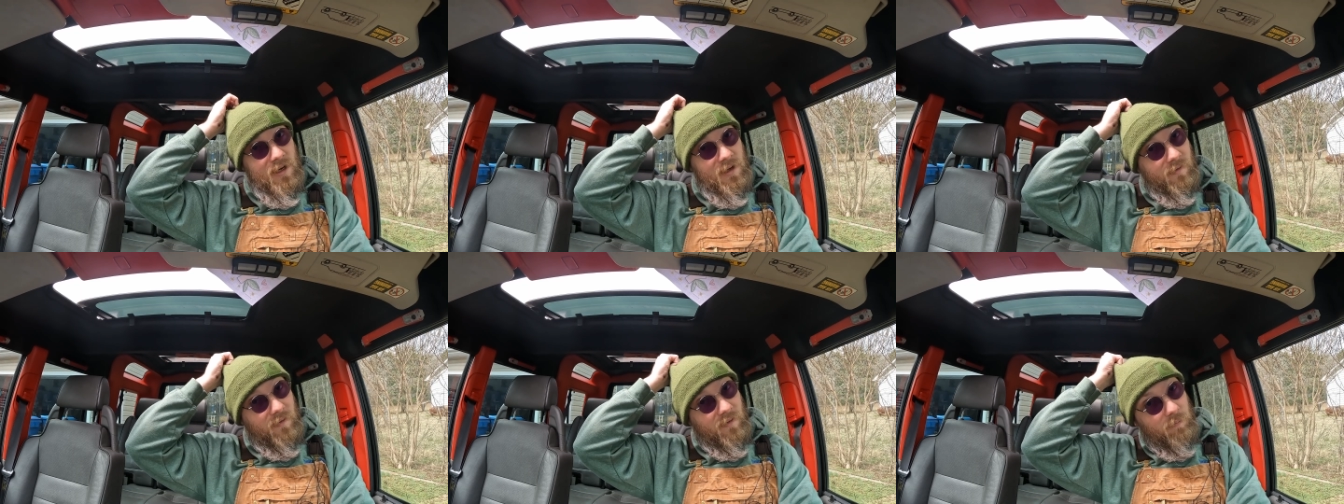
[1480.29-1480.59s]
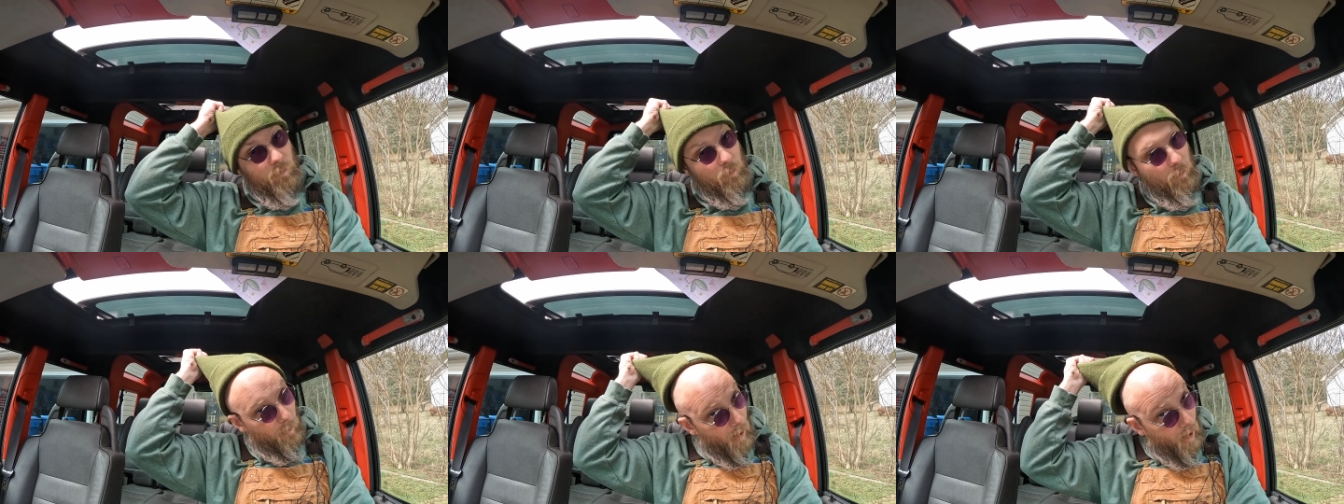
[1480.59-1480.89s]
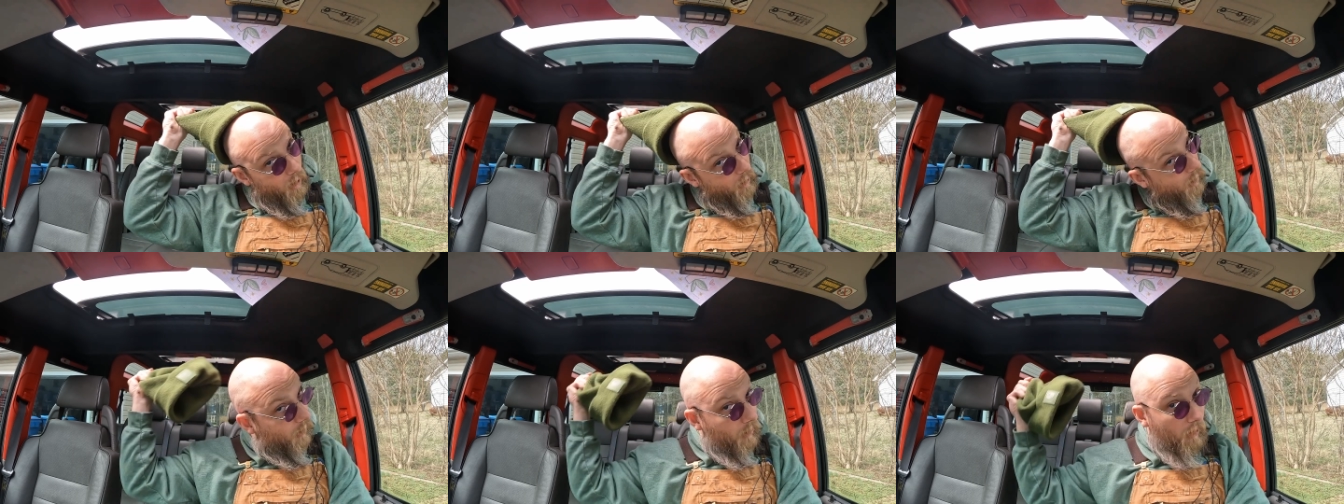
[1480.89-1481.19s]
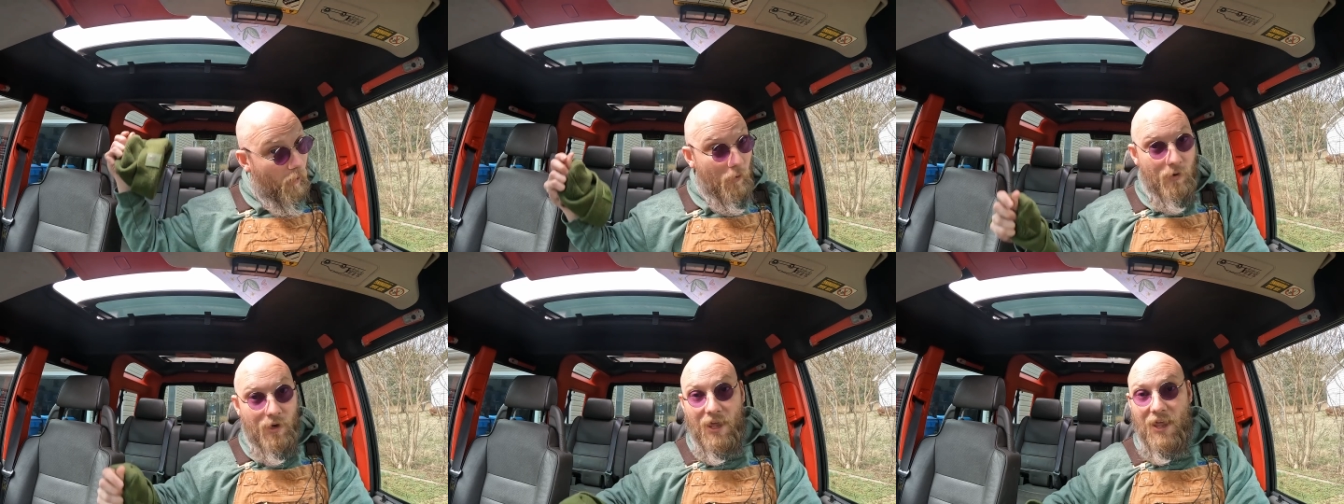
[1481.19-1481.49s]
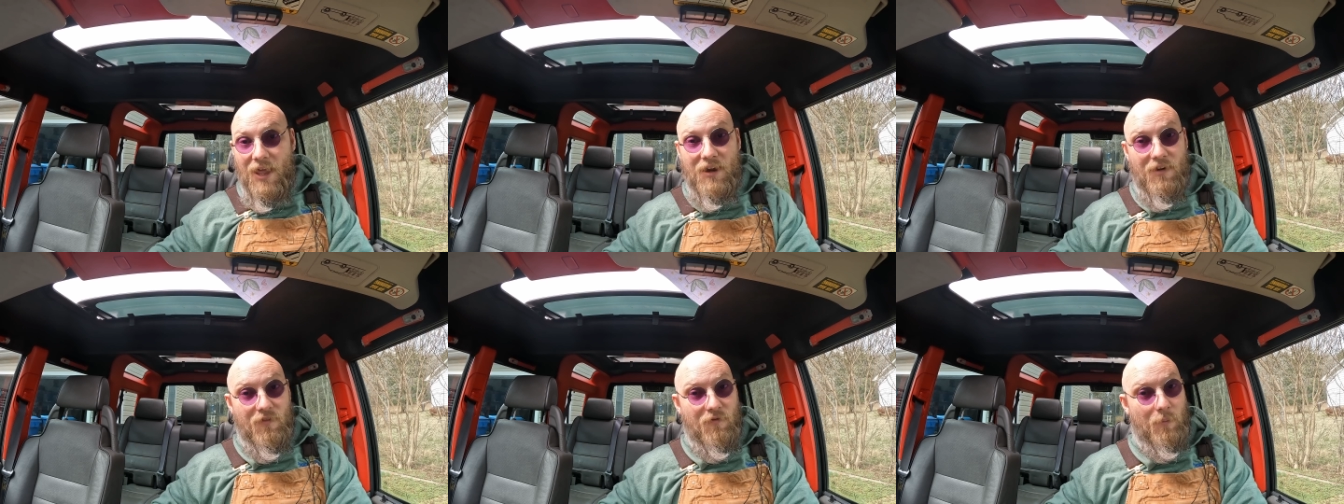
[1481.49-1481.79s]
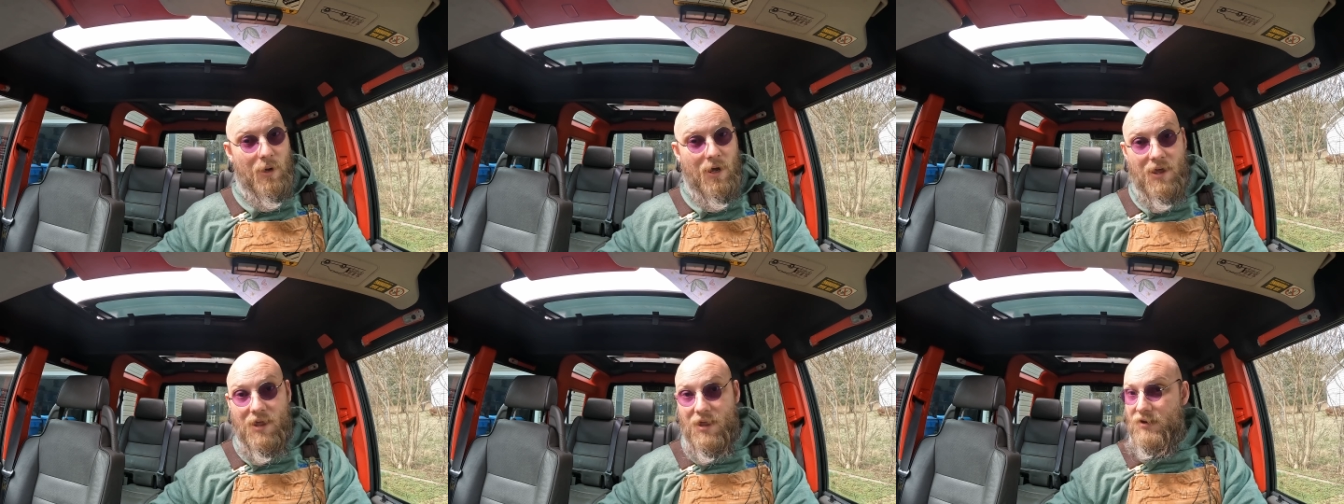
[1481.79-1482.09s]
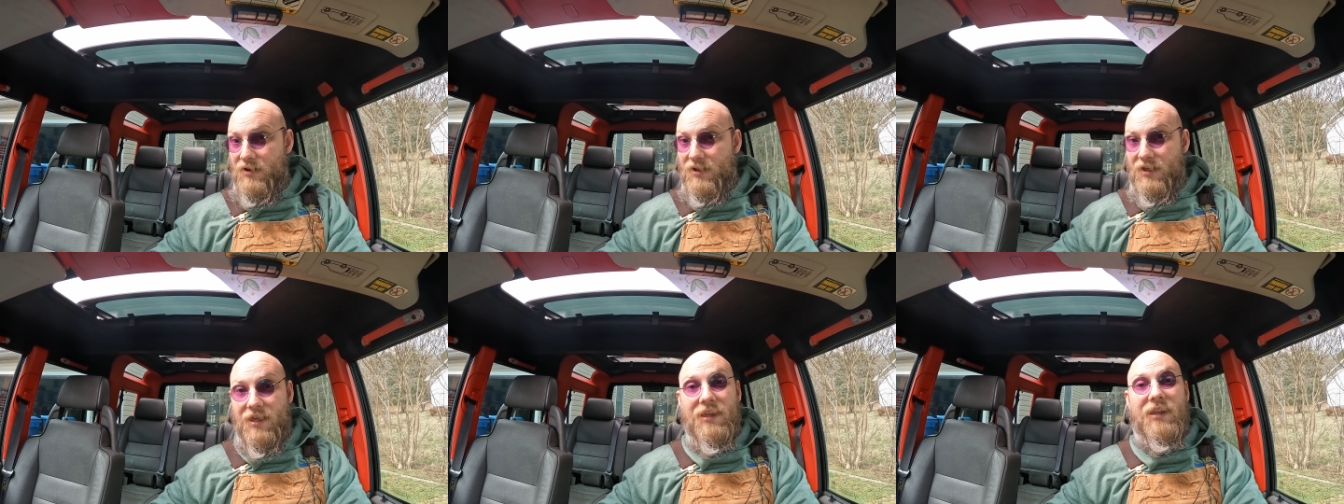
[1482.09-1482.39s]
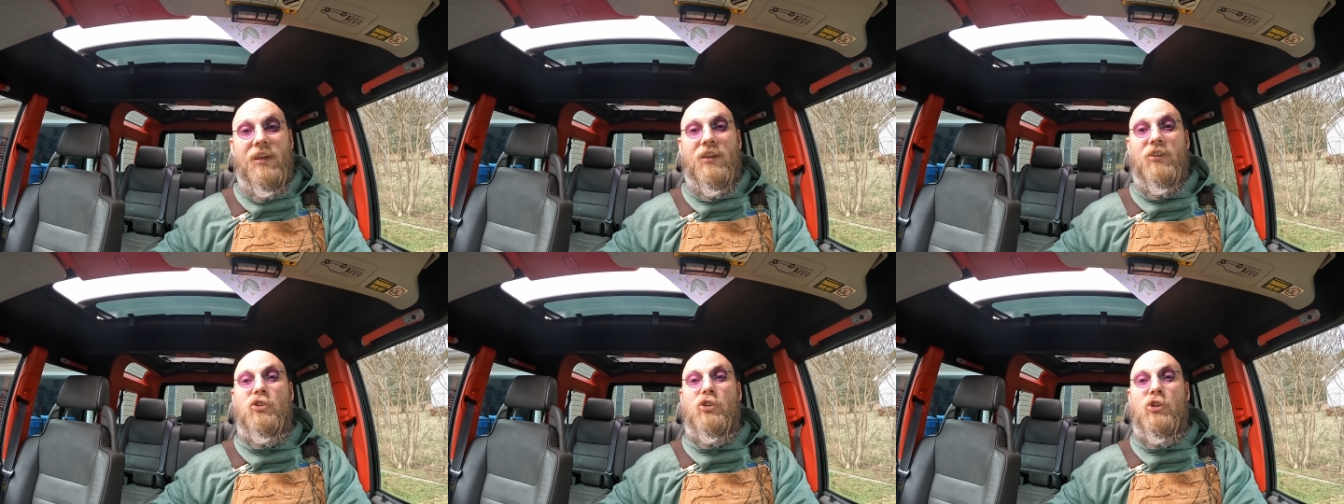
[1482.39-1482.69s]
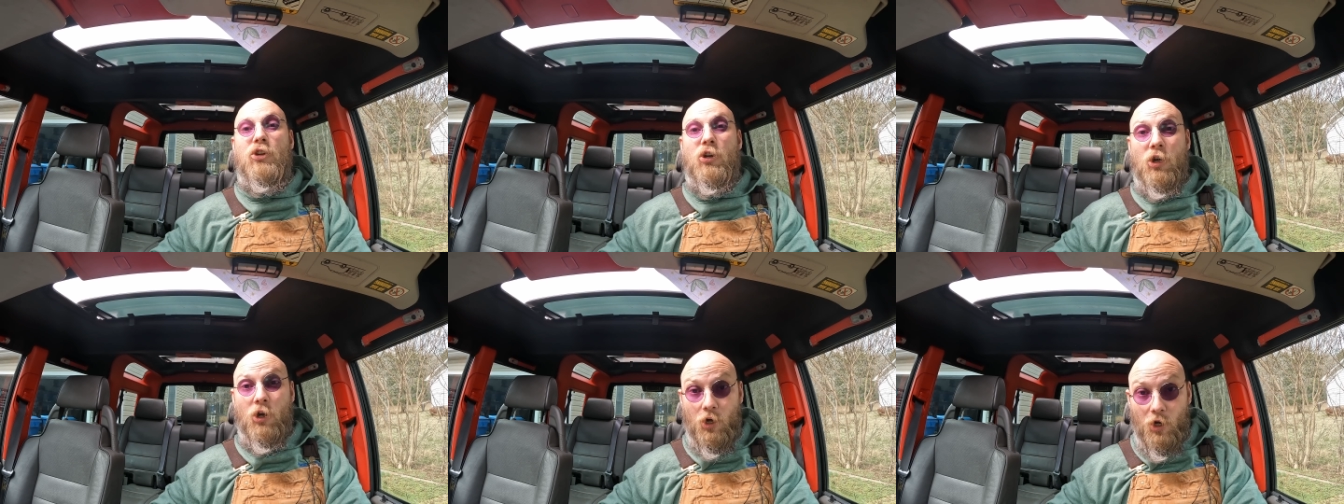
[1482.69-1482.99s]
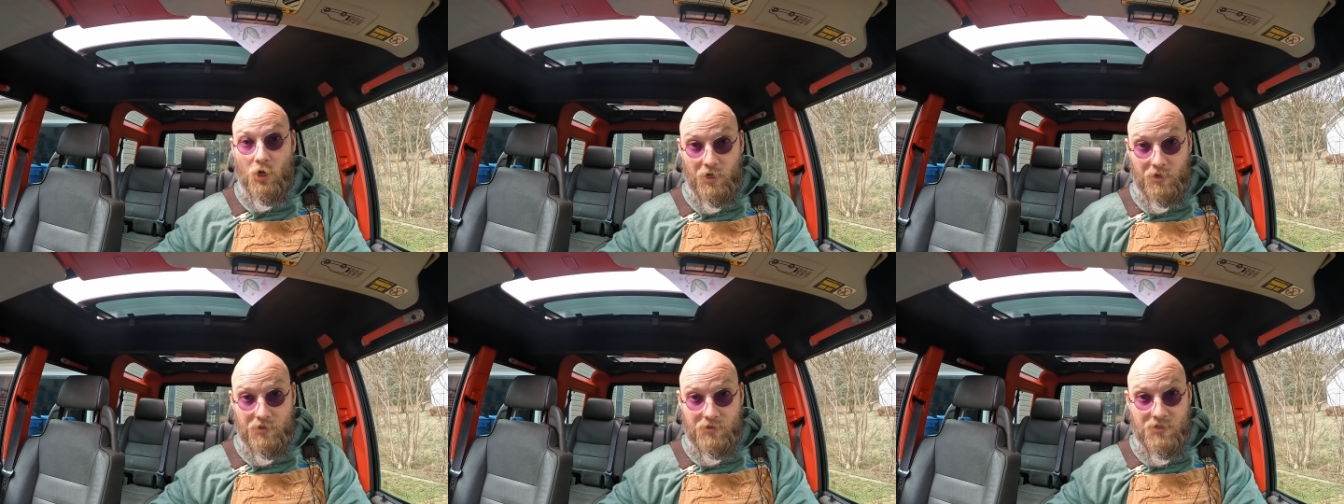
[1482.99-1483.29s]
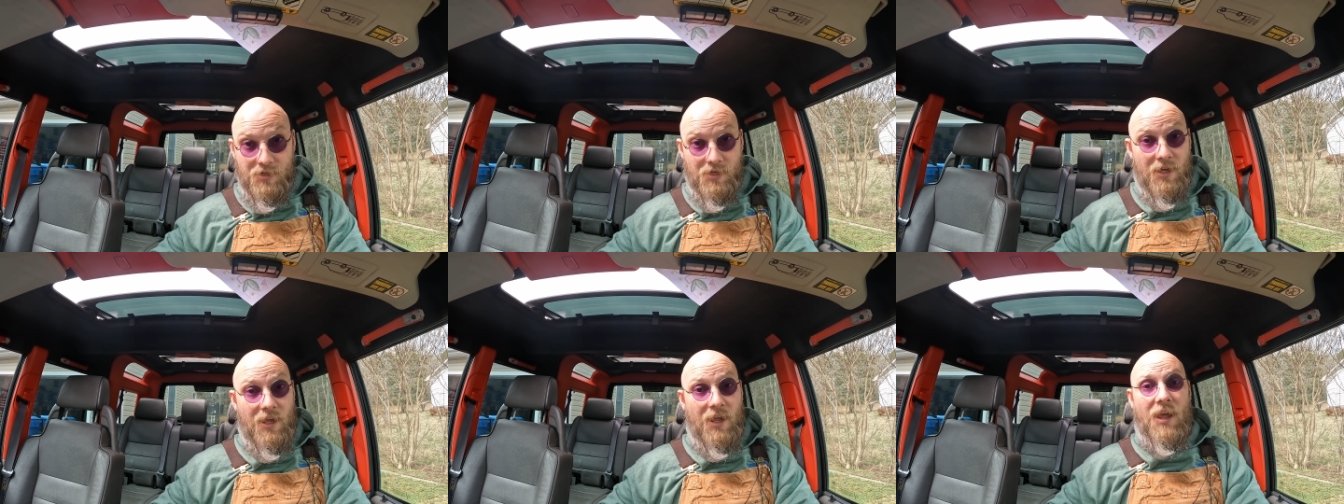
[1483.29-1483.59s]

bald head of mine, it gets cooked.